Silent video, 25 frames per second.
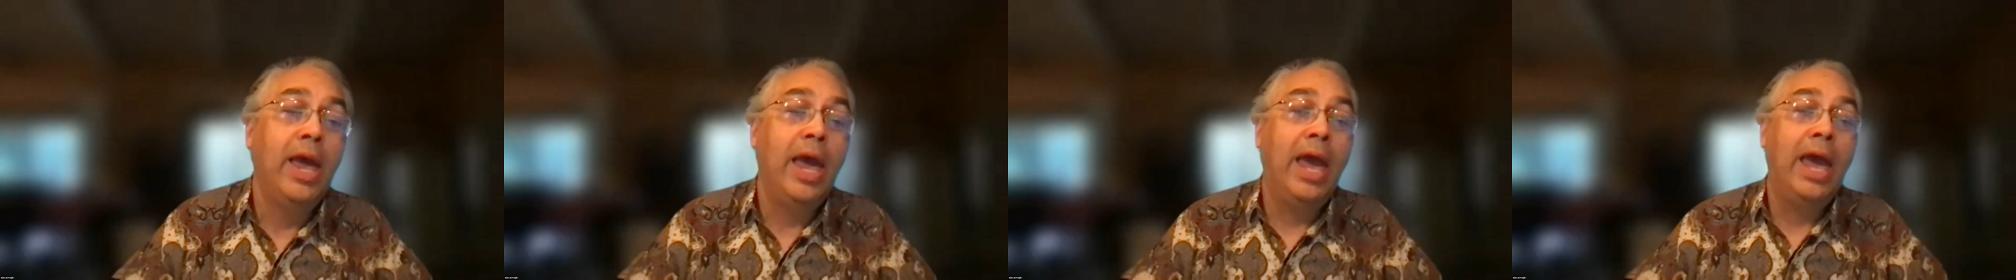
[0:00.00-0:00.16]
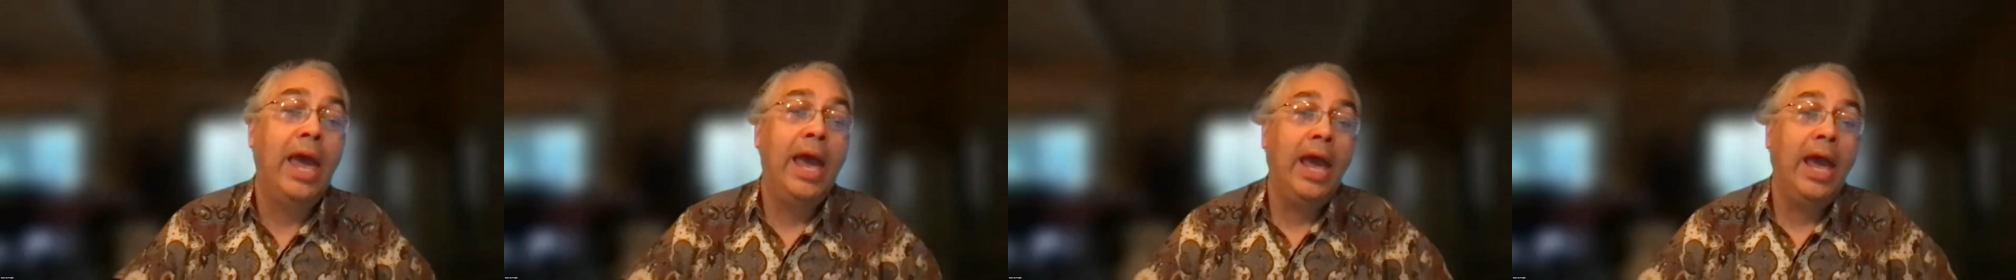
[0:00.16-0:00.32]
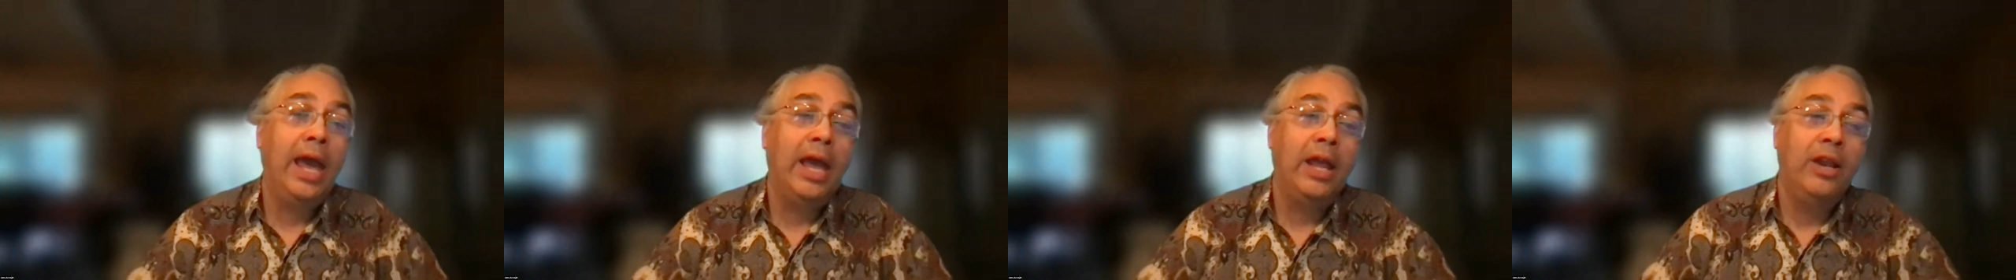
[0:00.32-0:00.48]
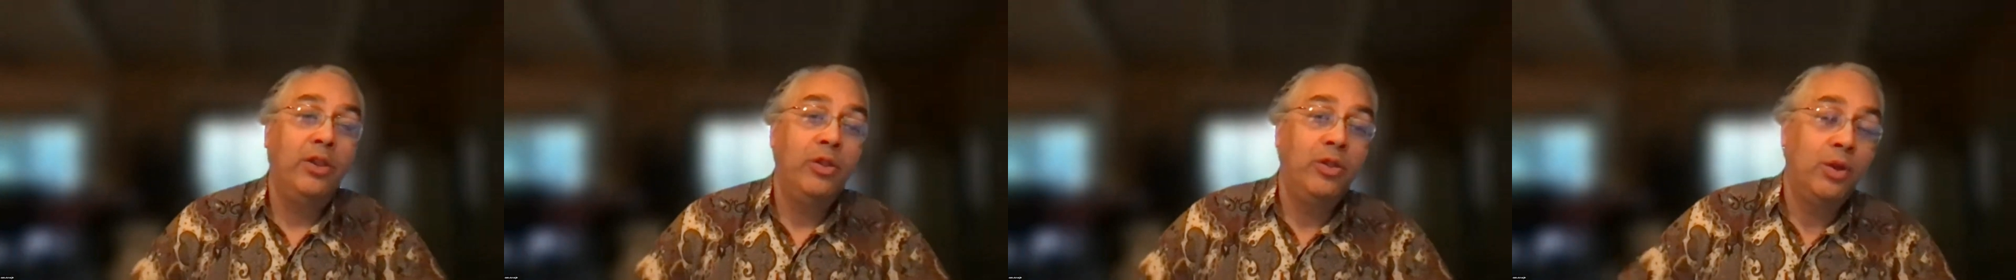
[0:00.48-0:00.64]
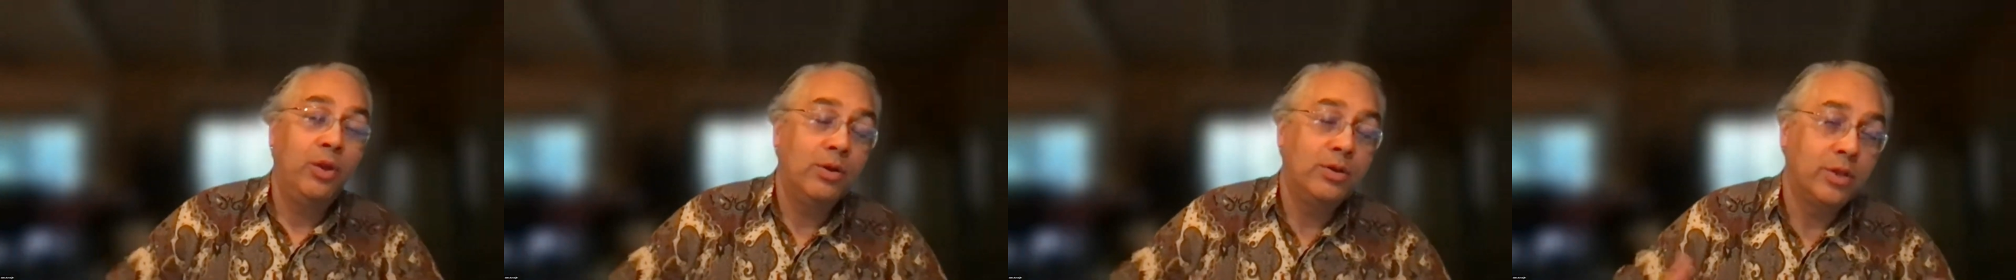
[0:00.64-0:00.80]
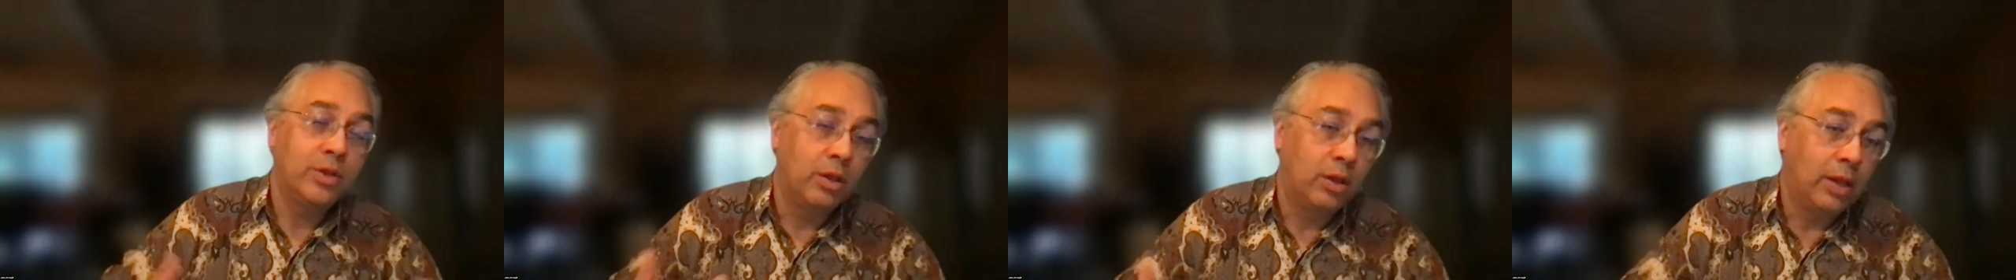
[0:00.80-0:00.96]
and
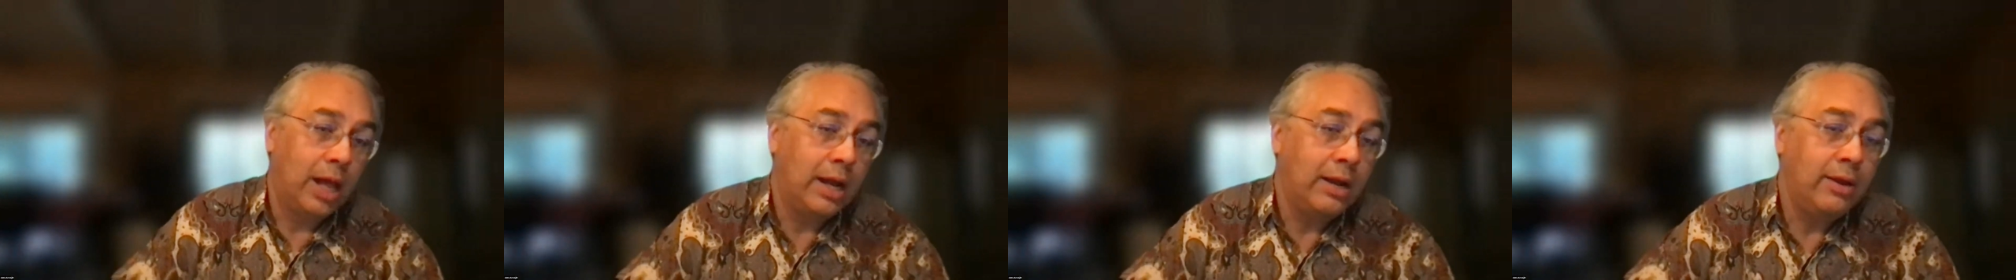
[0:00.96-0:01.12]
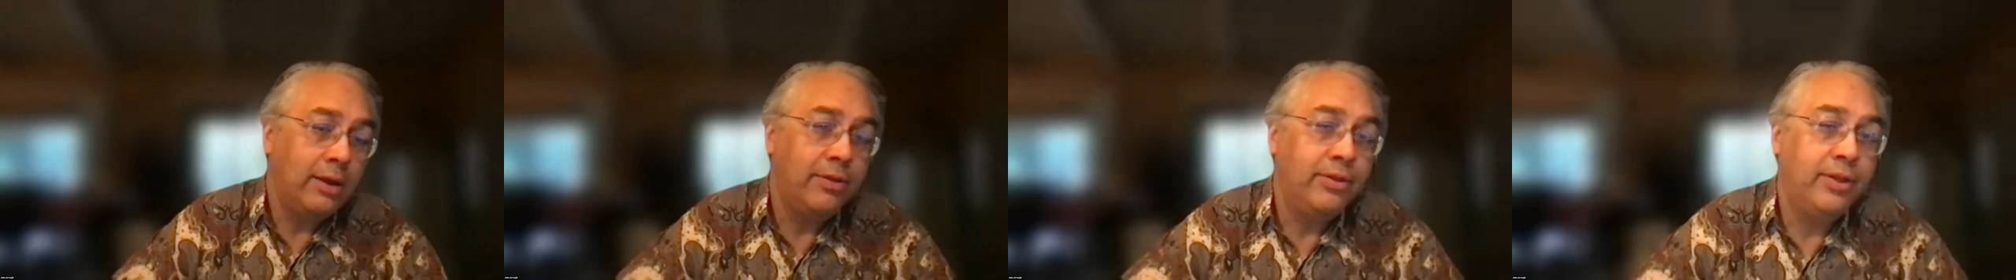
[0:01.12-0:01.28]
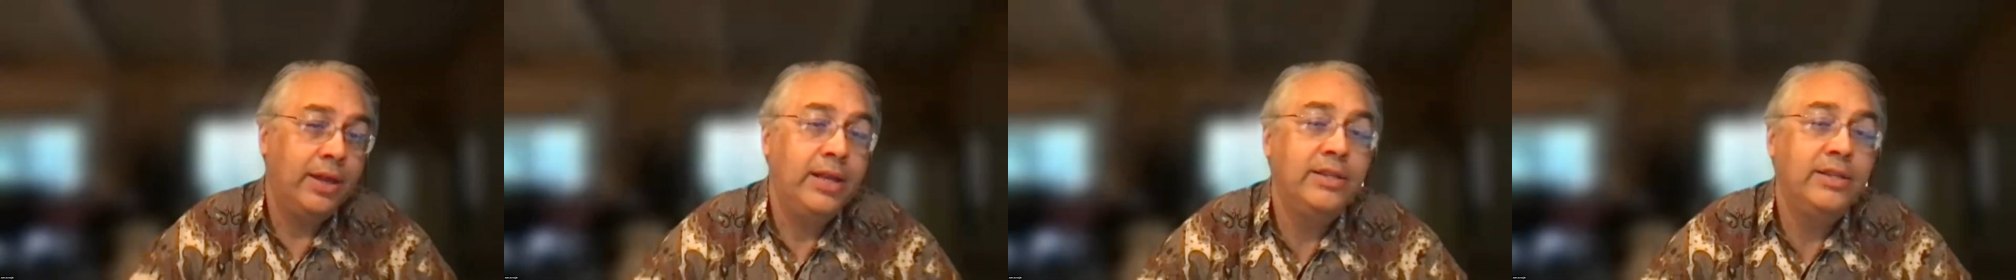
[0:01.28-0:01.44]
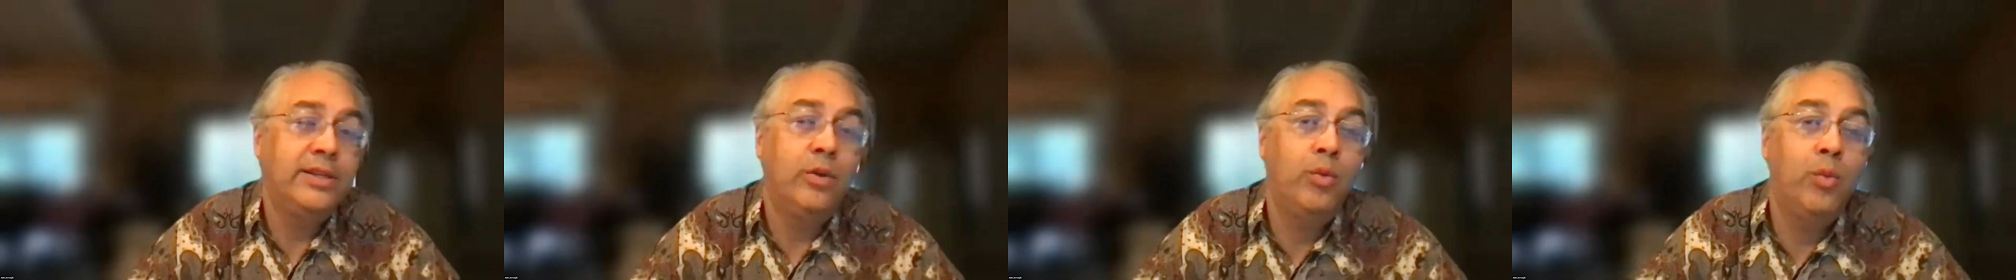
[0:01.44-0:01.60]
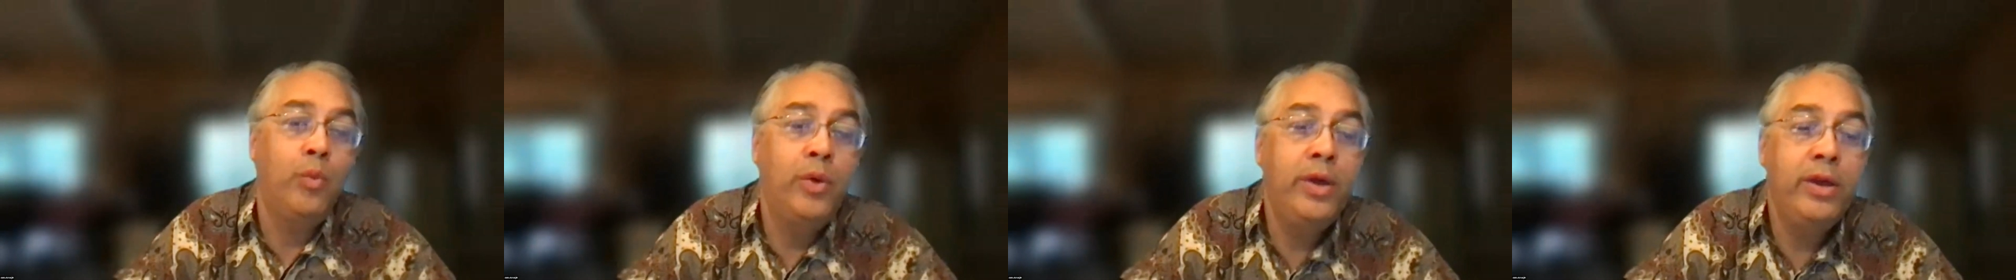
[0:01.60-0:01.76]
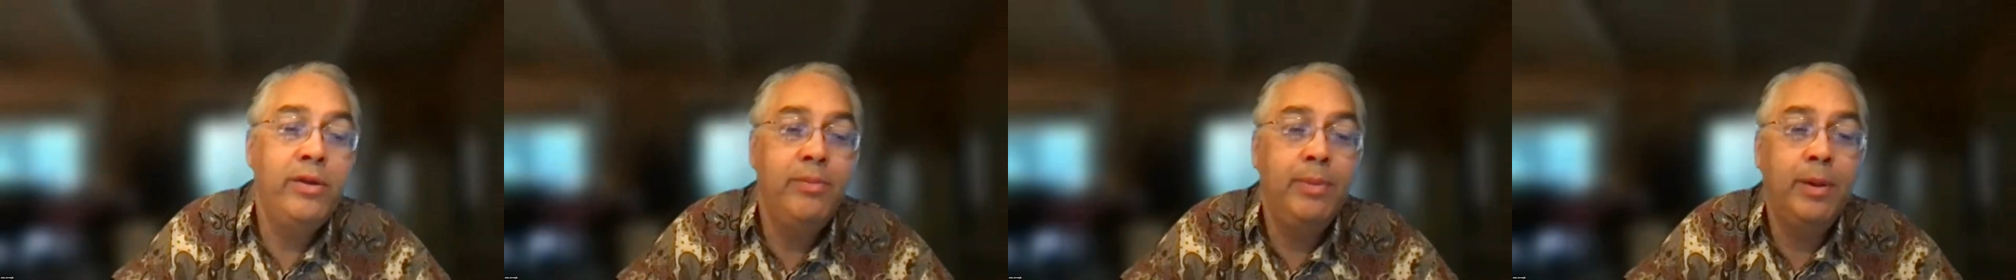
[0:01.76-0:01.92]
there's a lot of things that
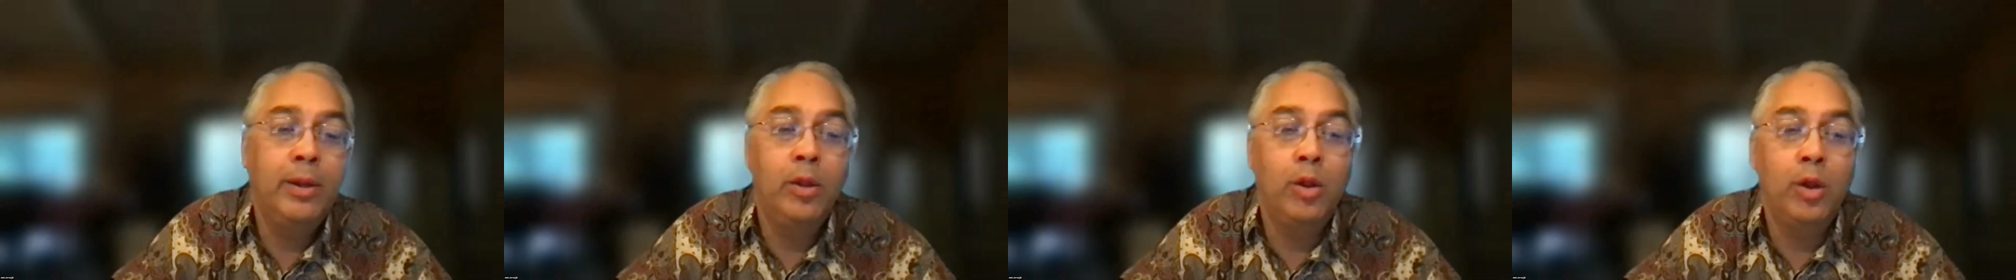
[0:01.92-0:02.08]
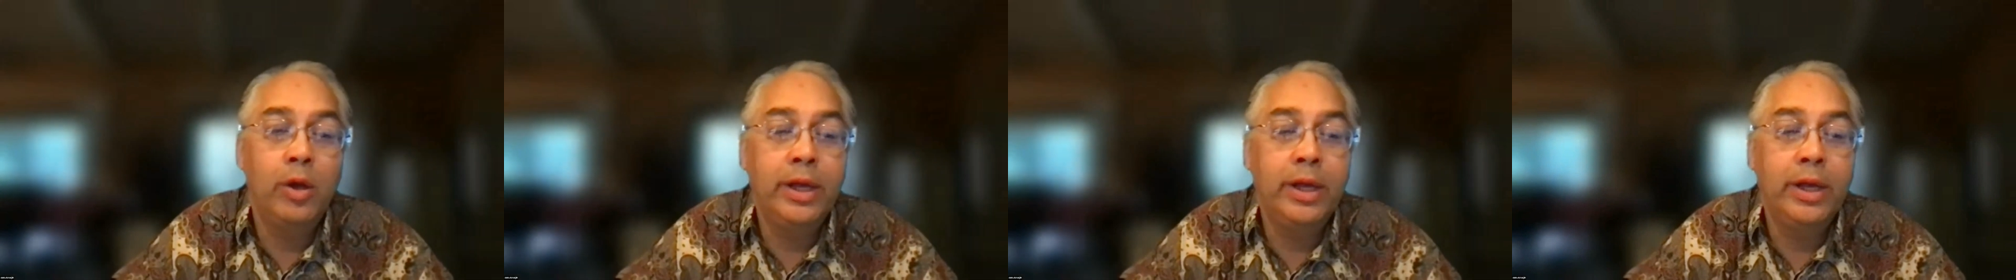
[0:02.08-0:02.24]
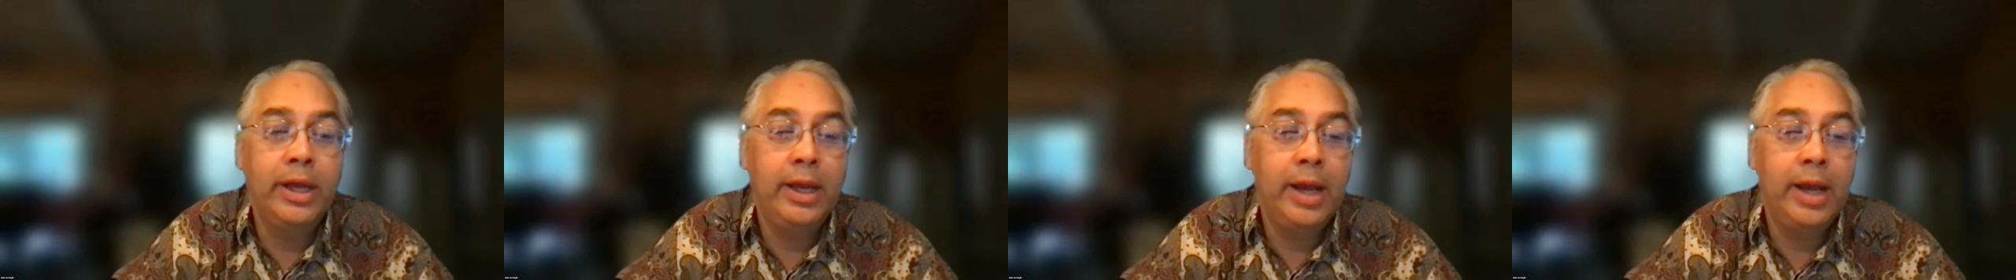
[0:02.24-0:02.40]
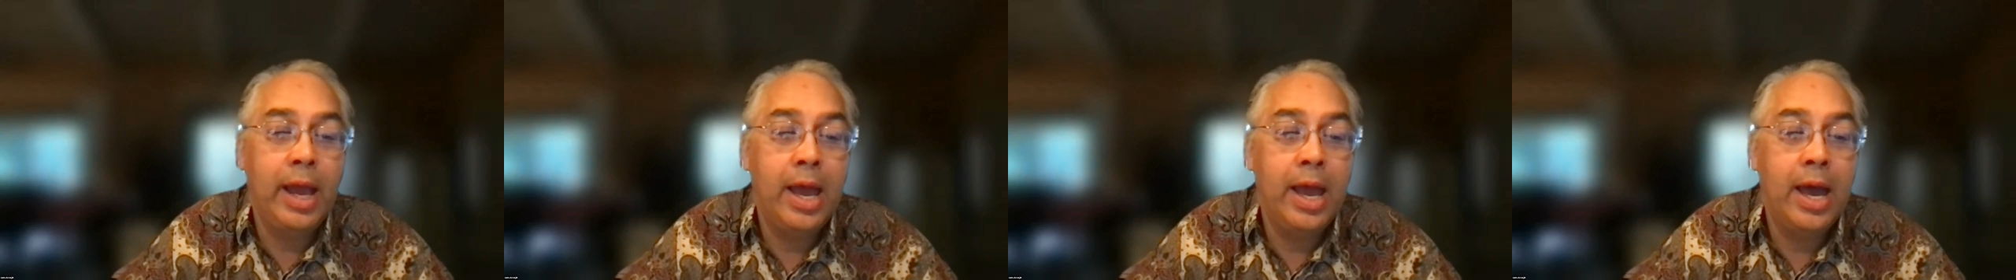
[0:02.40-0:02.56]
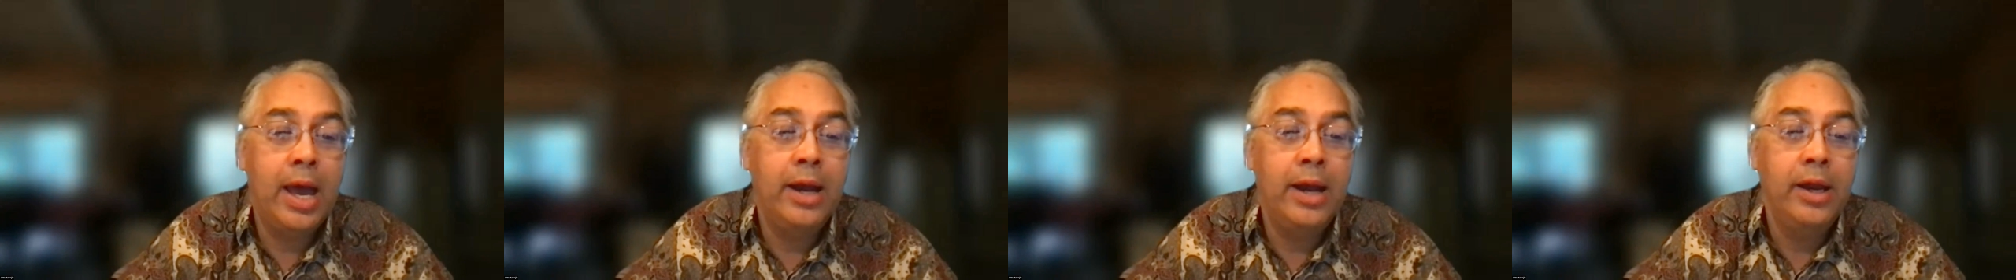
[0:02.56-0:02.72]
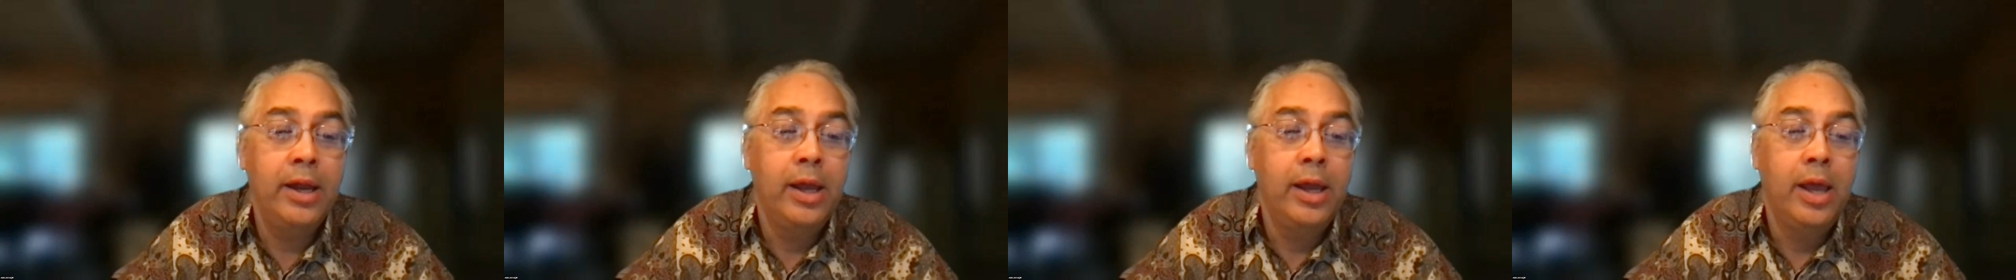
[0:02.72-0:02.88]
we've been looking
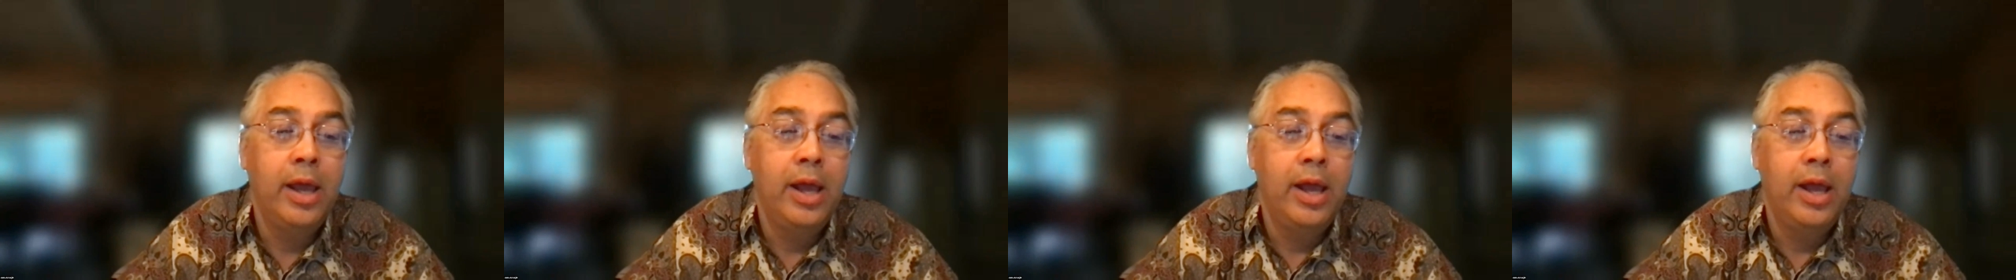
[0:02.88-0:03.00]
at